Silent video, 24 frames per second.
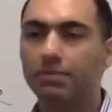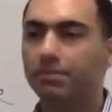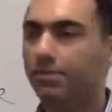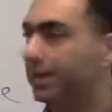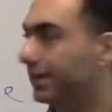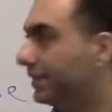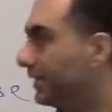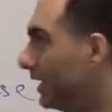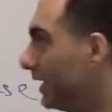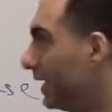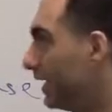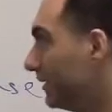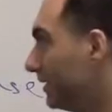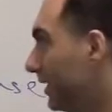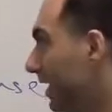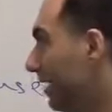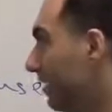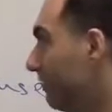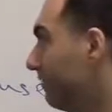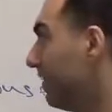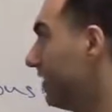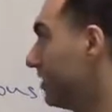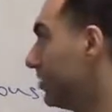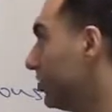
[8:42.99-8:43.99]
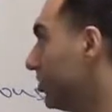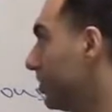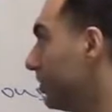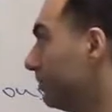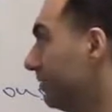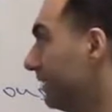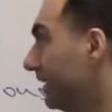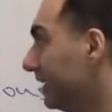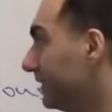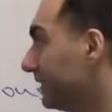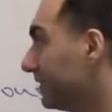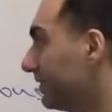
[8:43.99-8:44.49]
But can I say
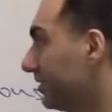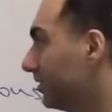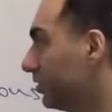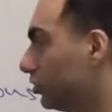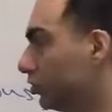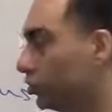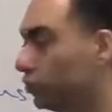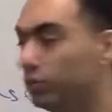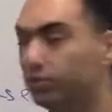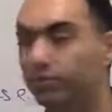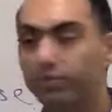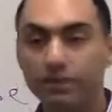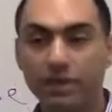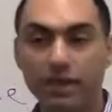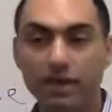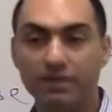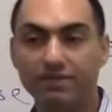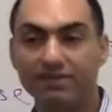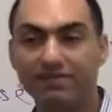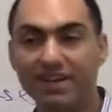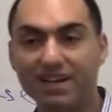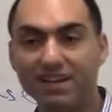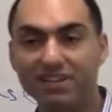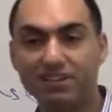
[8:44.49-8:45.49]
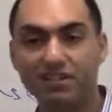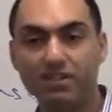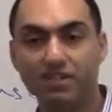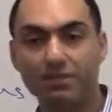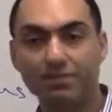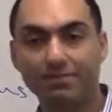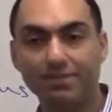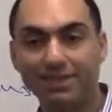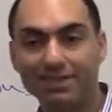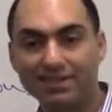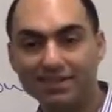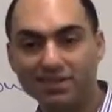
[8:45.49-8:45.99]
vegetables soup? A
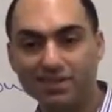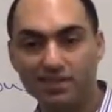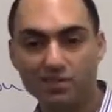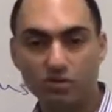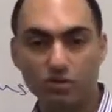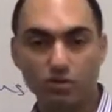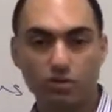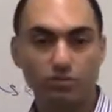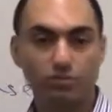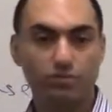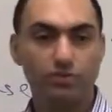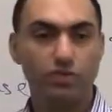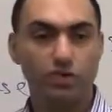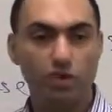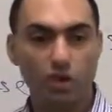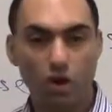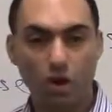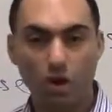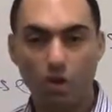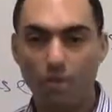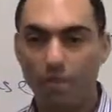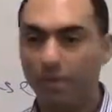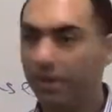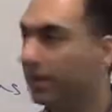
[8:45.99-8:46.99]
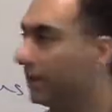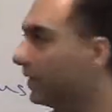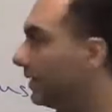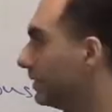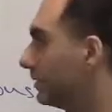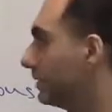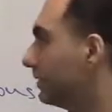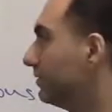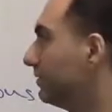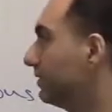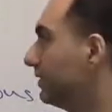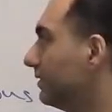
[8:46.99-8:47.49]
vegetables soup? No,
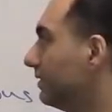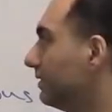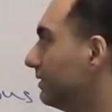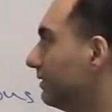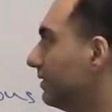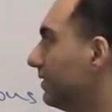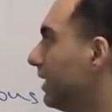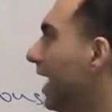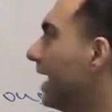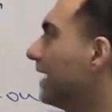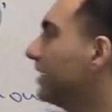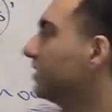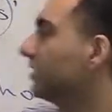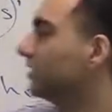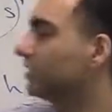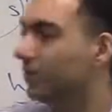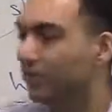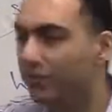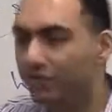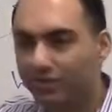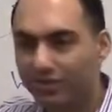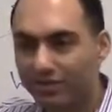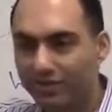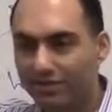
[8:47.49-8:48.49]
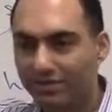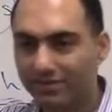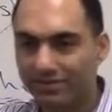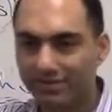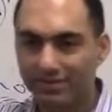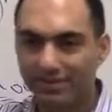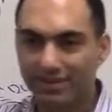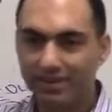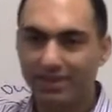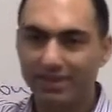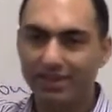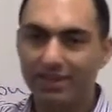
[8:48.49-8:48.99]
because adjectives
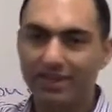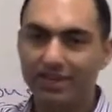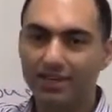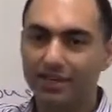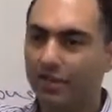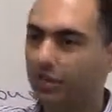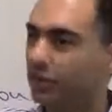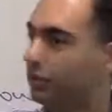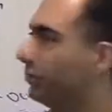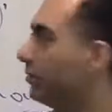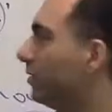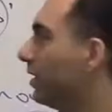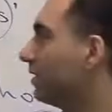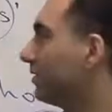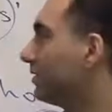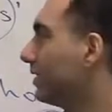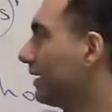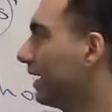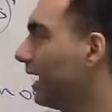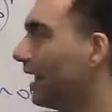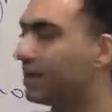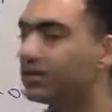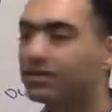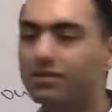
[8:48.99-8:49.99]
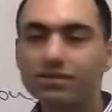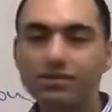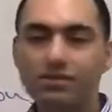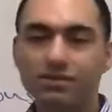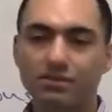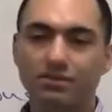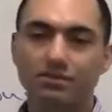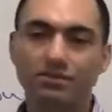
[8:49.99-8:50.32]
do not take S.